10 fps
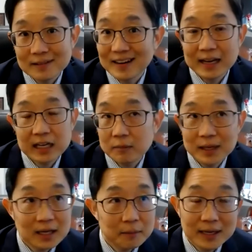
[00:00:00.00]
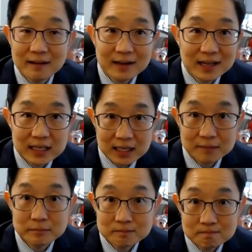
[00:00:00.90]
They're not going to be coming out
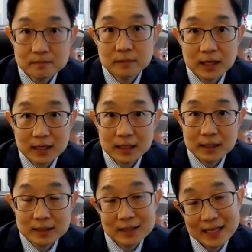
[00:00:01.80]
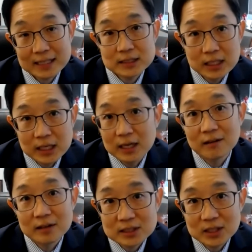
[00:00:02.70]
anytime uh, in the next
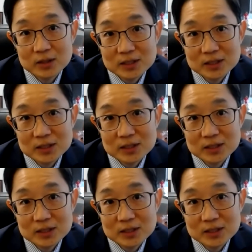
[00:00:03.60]
year or so.